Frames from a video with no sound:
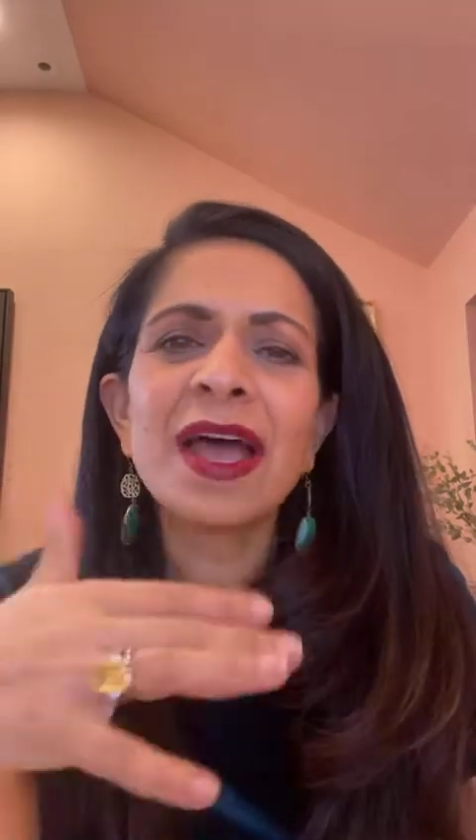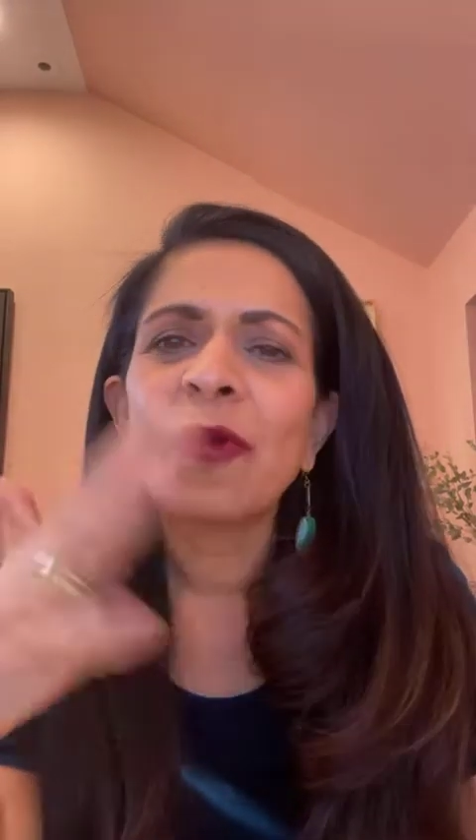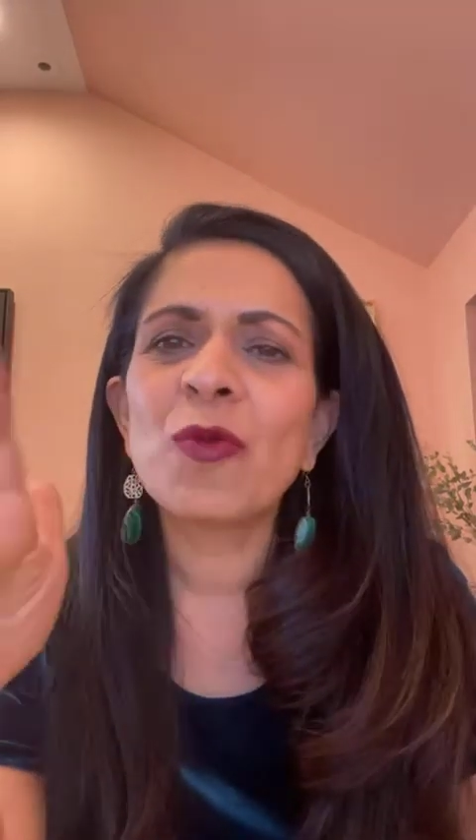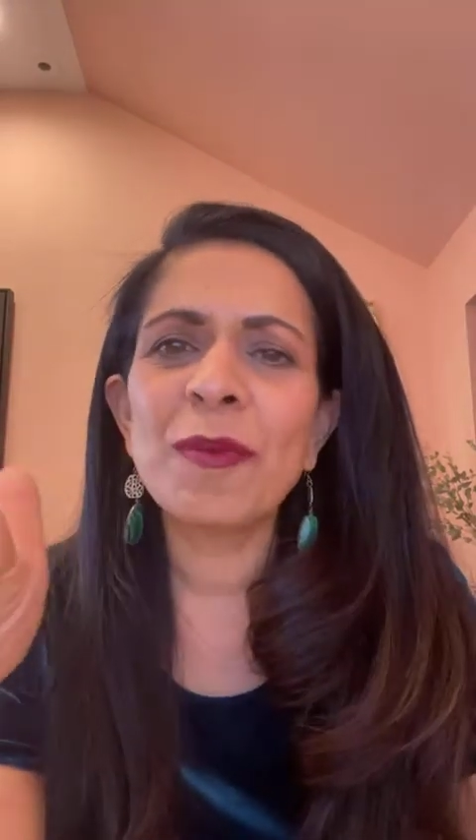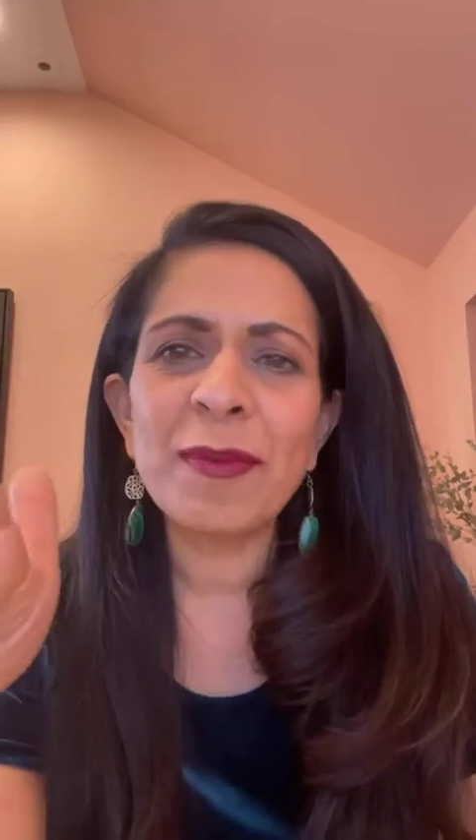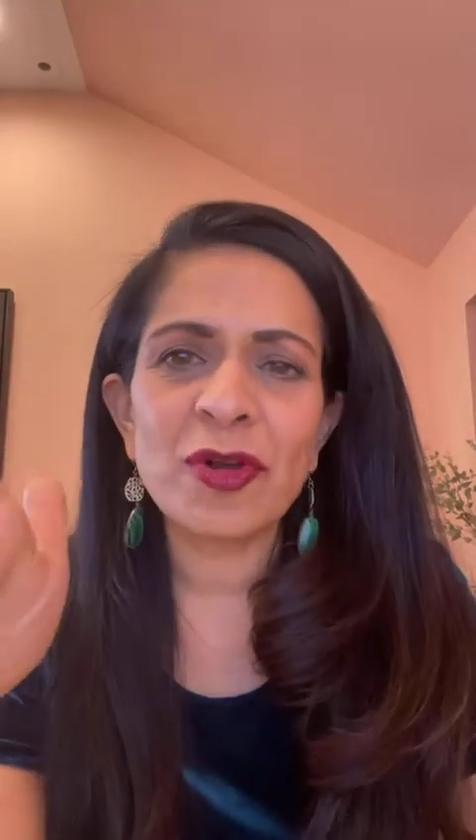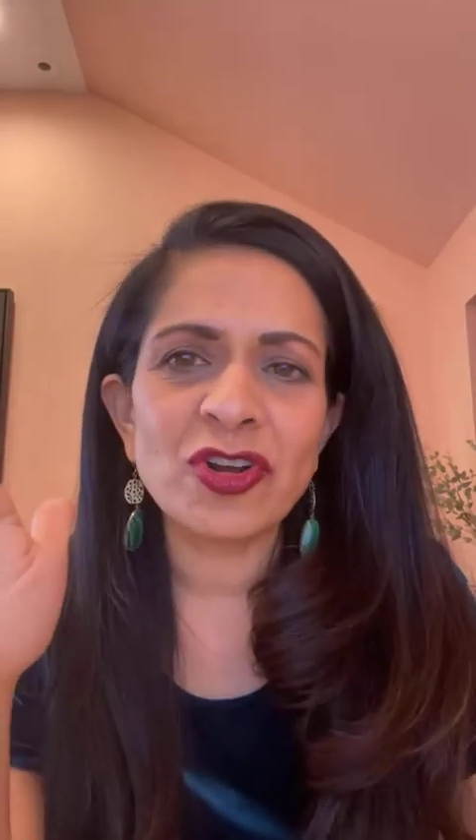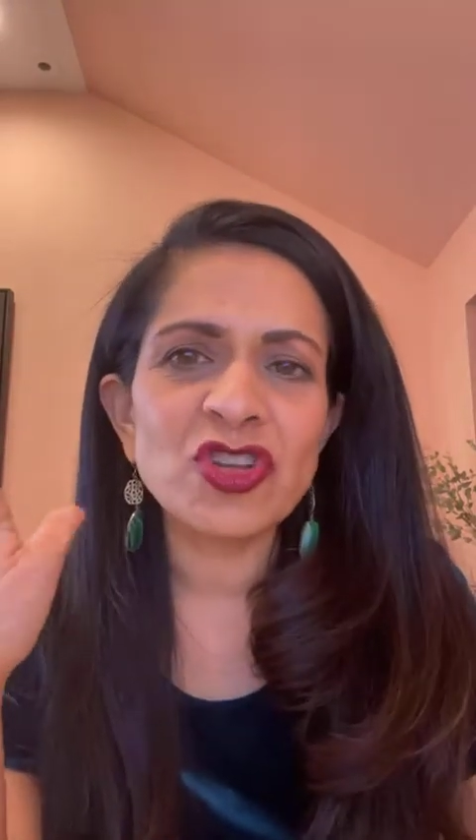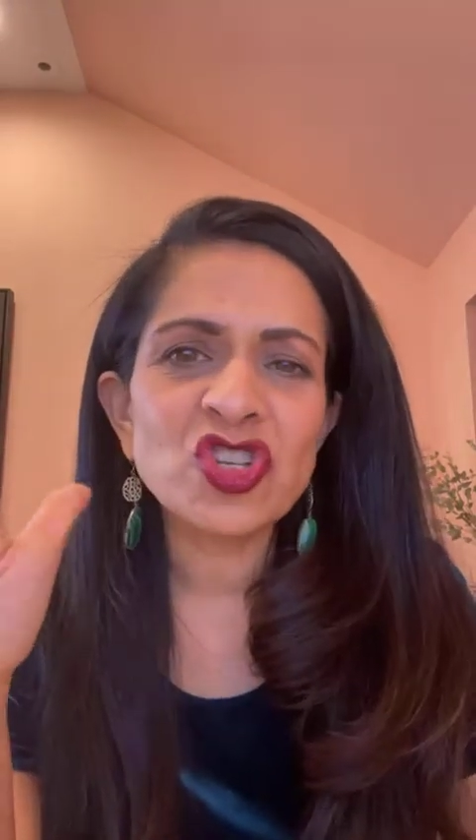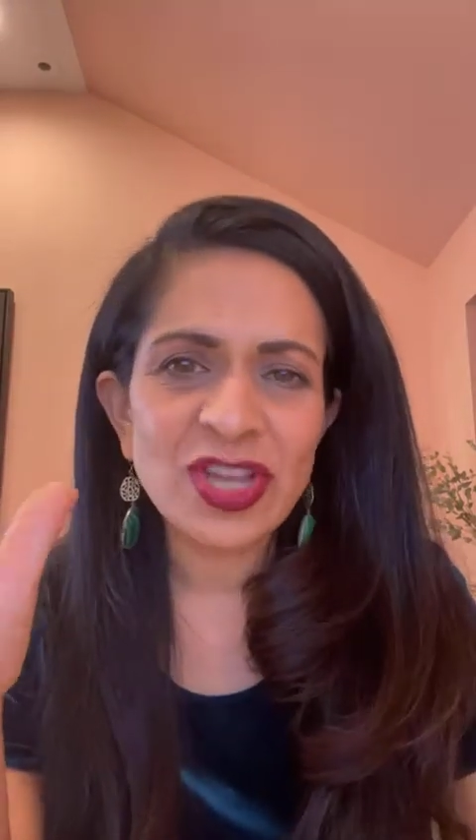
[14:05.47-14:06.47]
Remember,
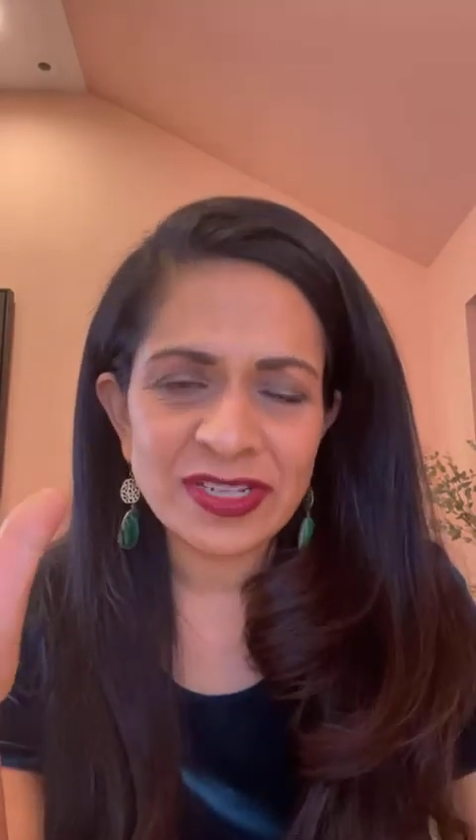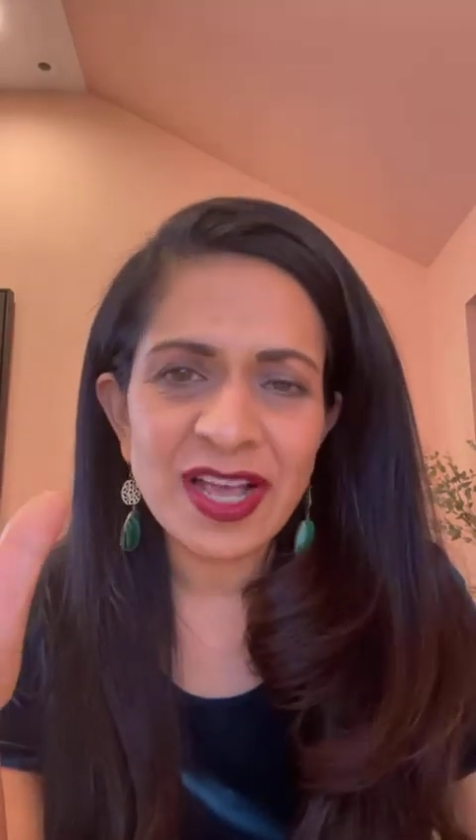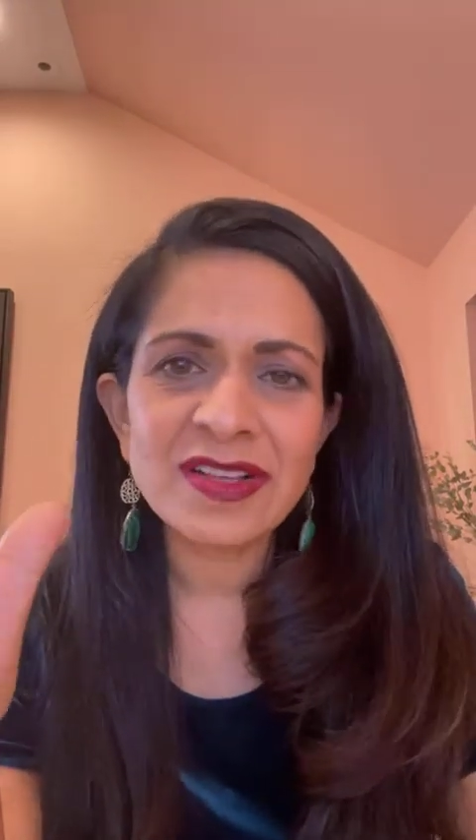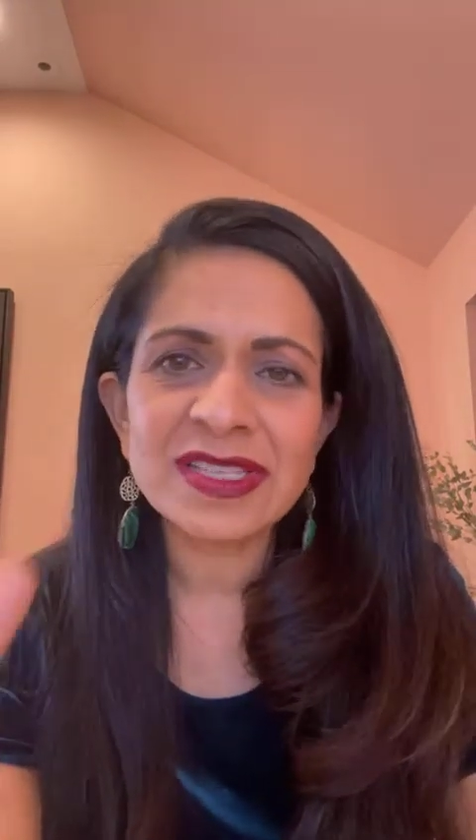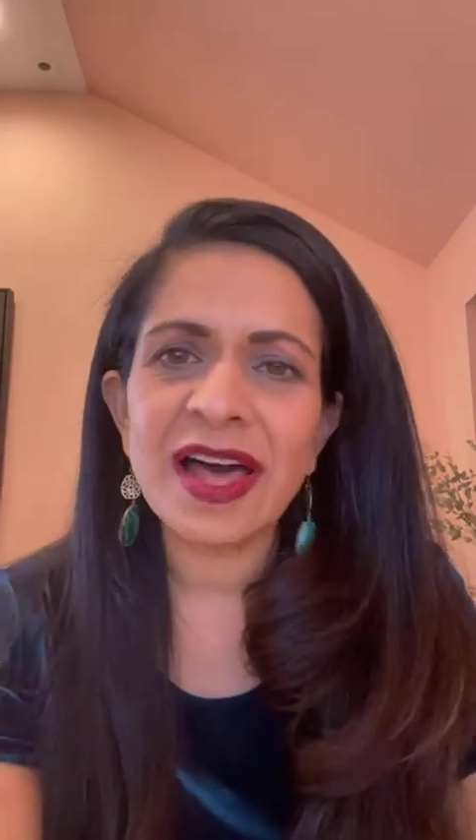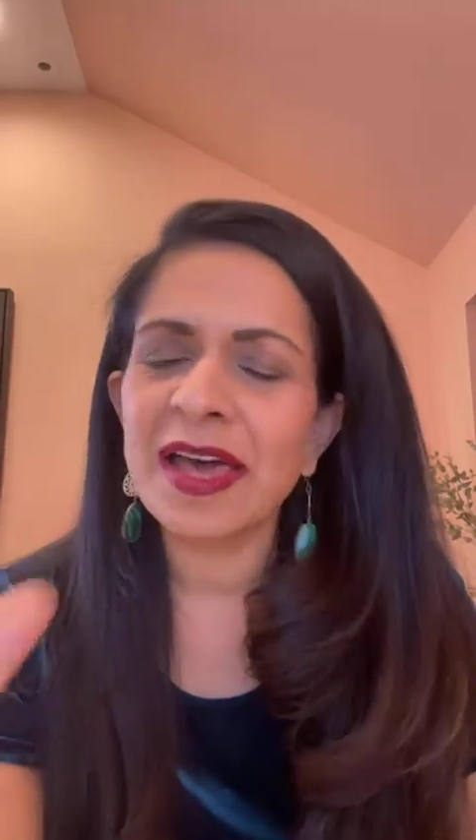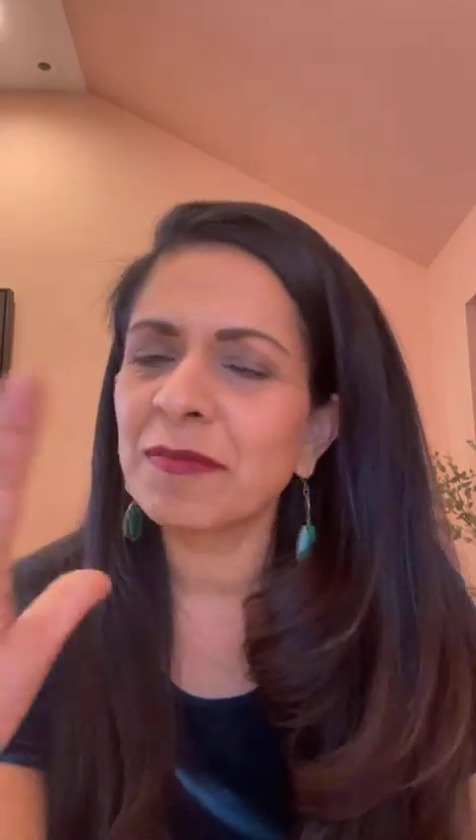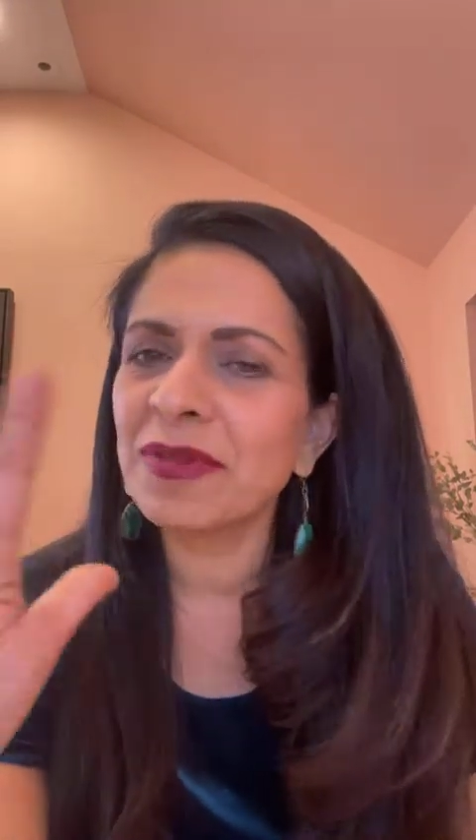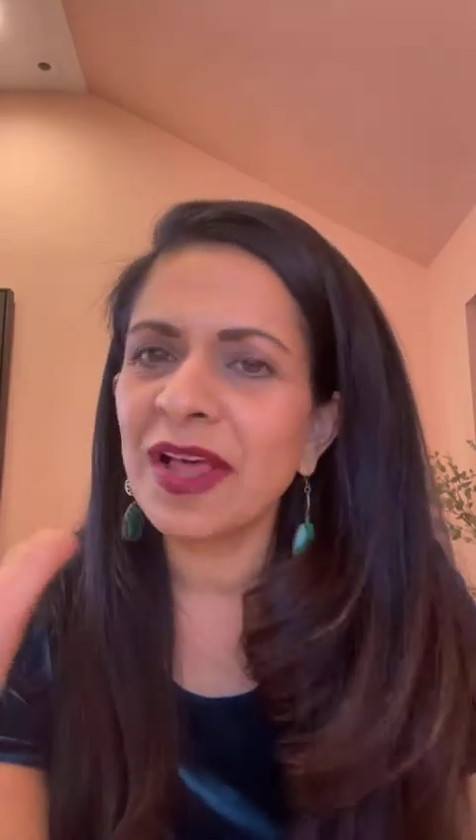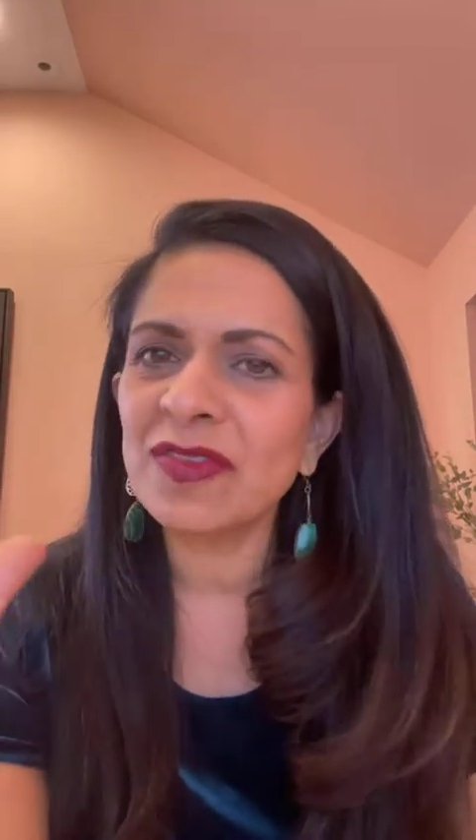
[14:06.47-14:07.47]
Chantel's line,
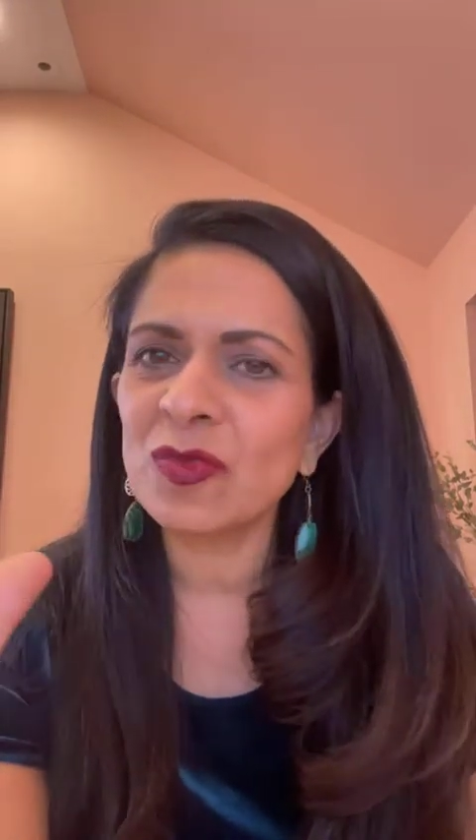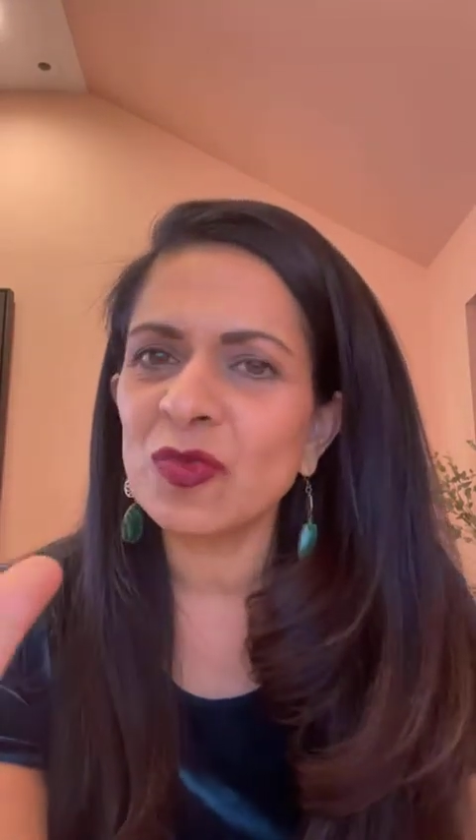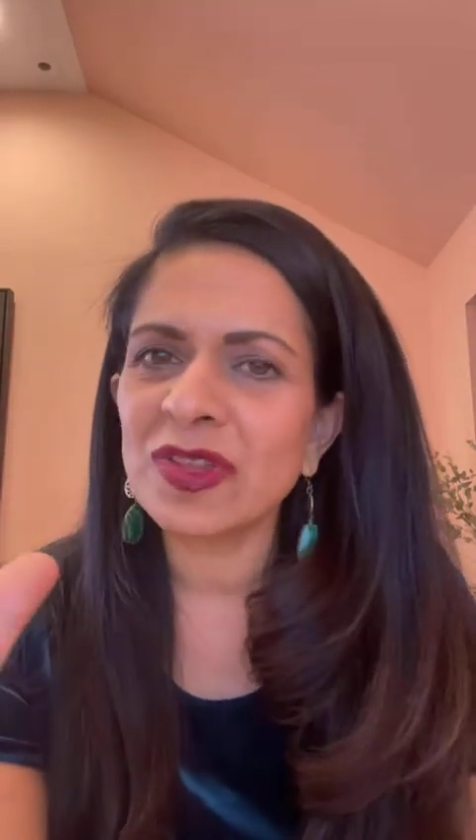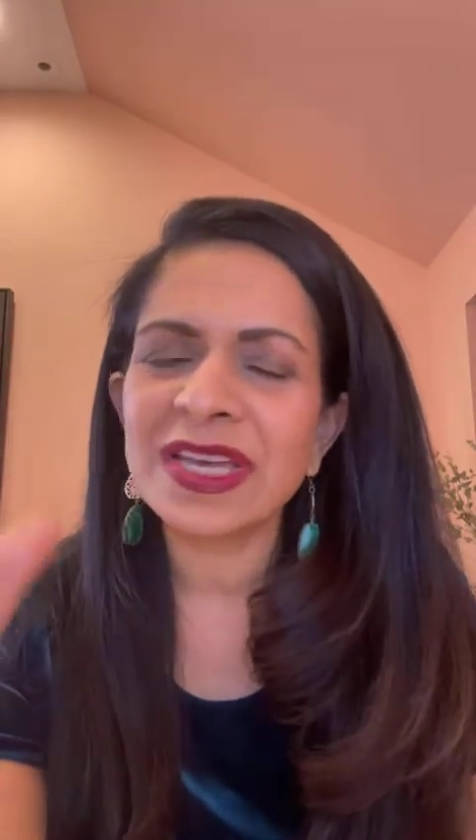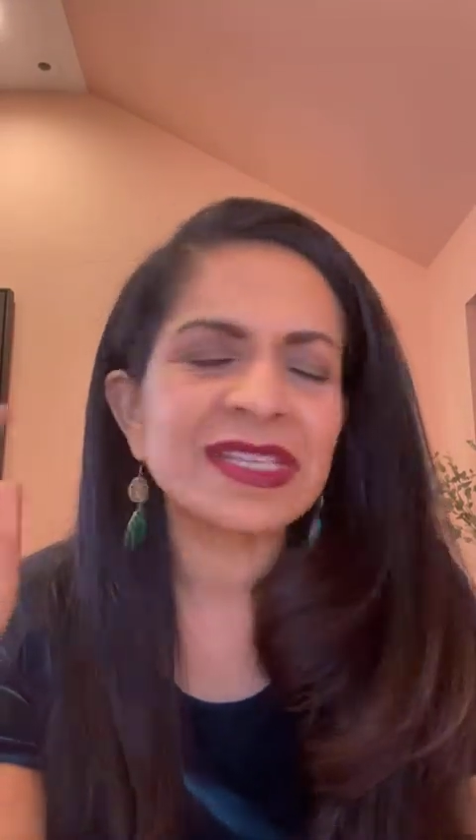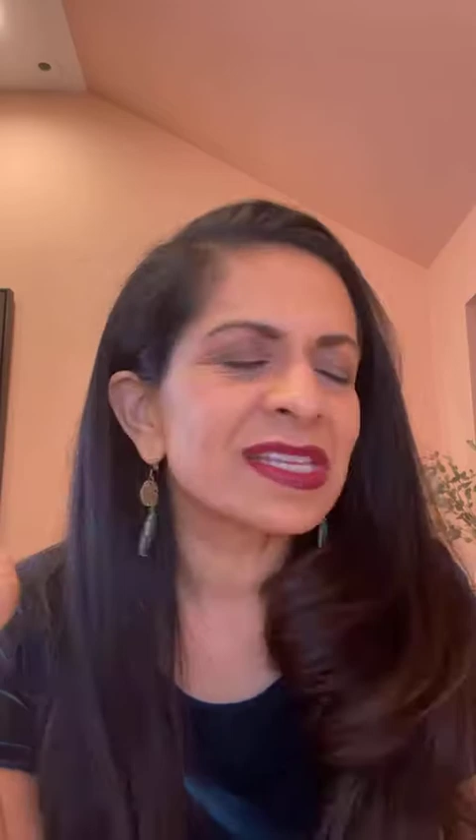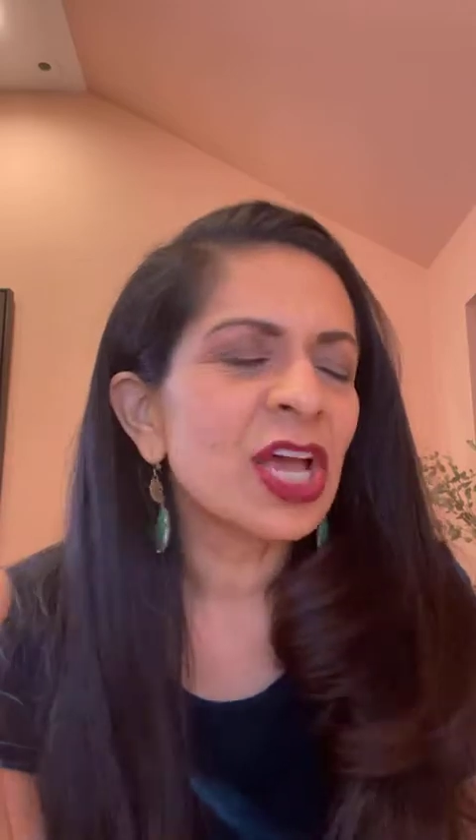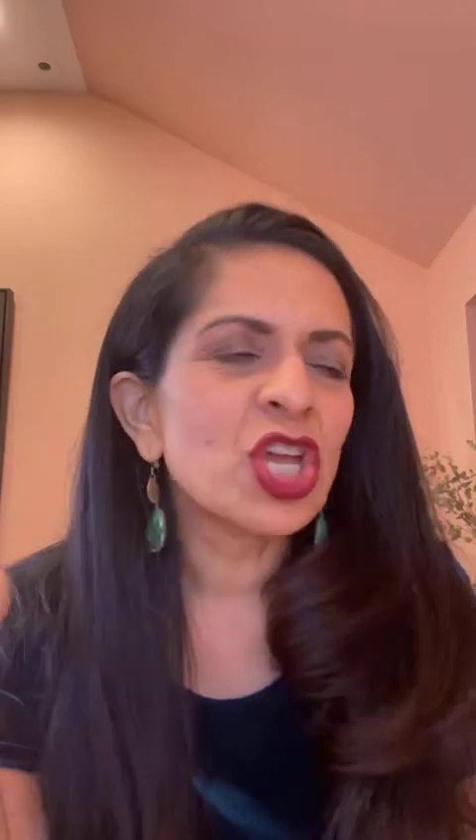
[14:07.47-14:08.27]
bless and release.